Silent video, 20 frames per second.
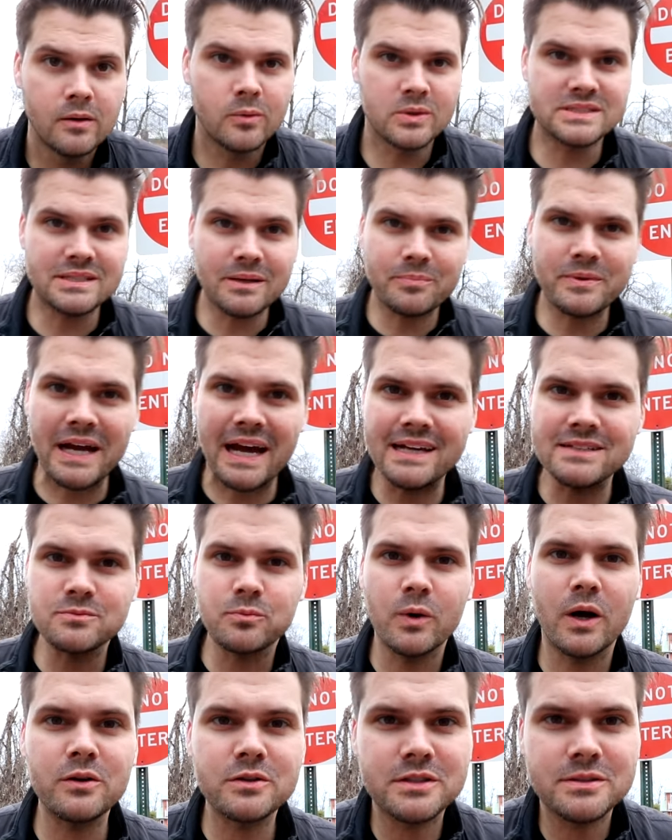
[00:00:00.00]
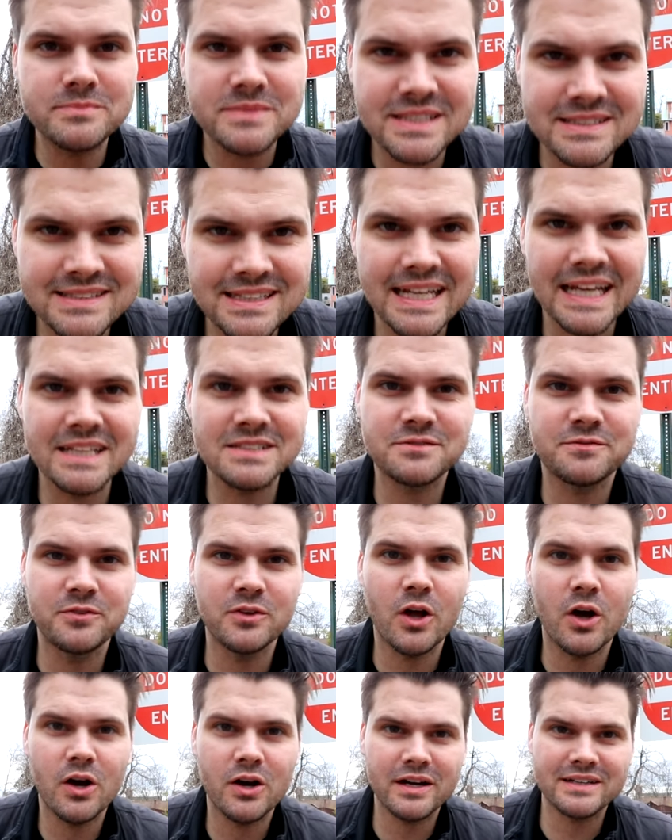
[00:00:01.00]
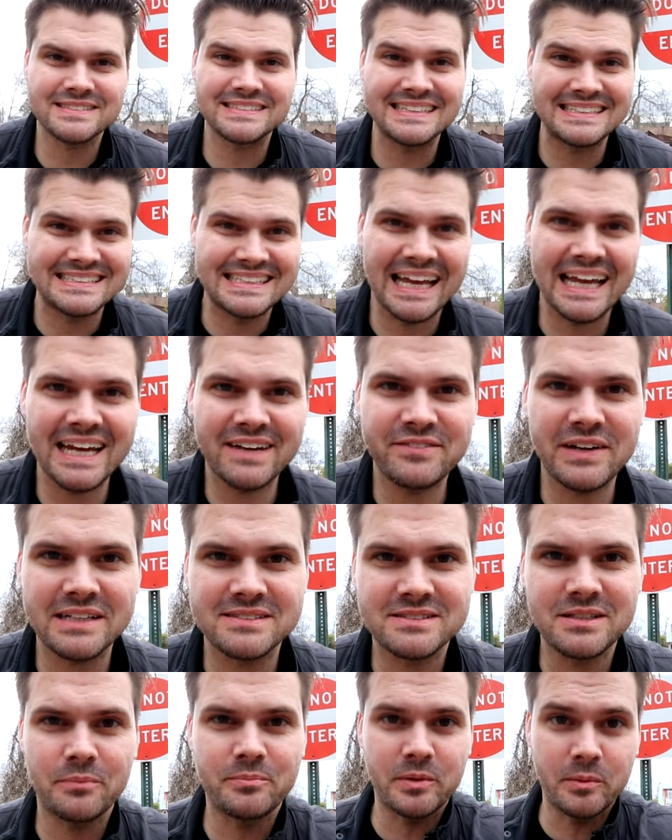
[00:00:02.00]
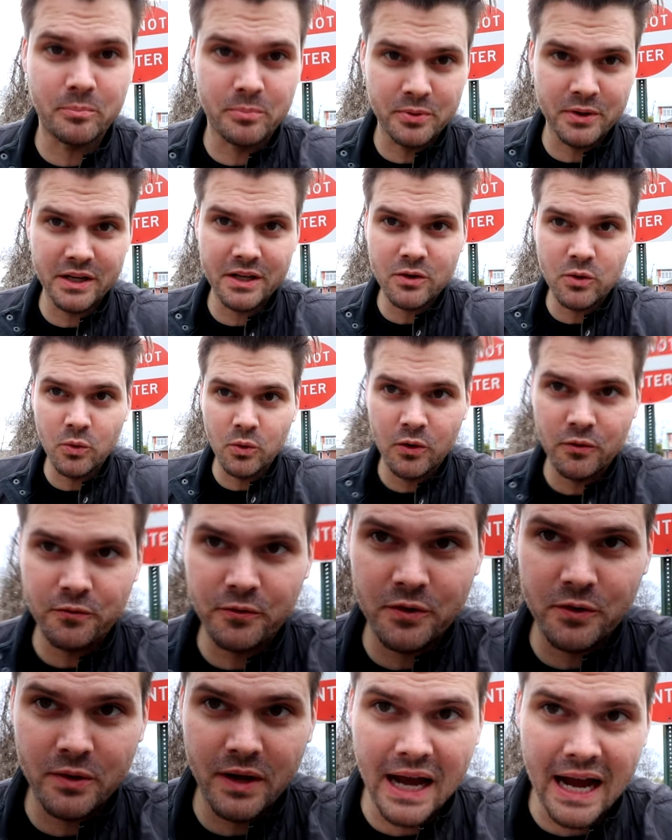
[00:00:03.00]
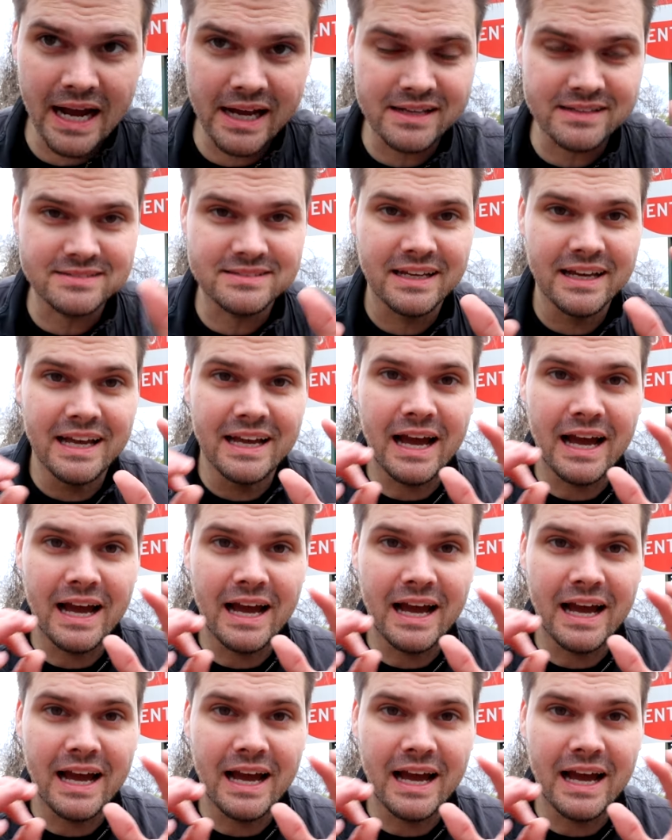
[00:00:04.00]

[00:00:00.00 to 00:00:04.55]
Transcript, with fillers: What's up, guys? Welcome to today's vlog. Today I've got something pretty cool for you guys.